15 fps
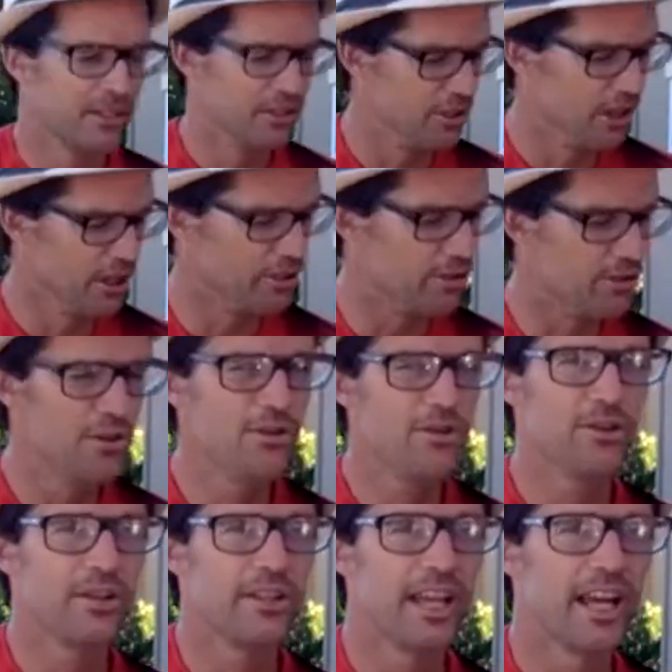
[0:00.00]
Judge
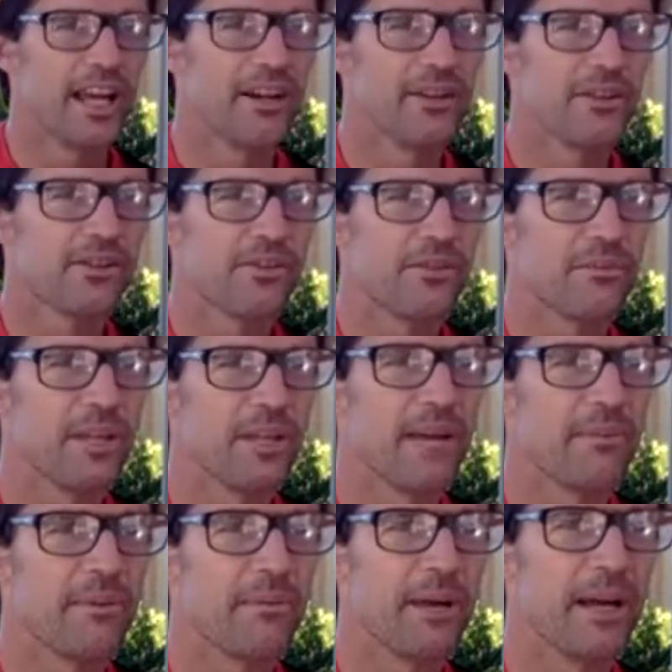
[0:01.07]
Jr. in the house from
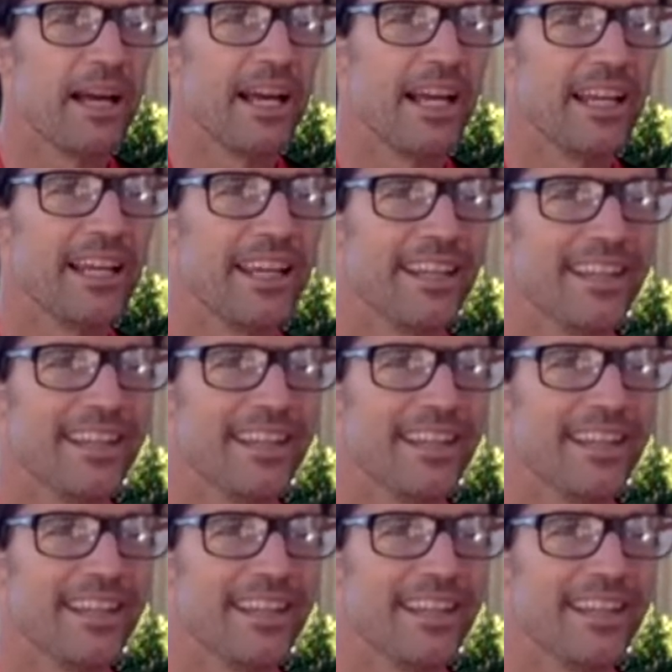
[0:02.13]
Tampa Bay.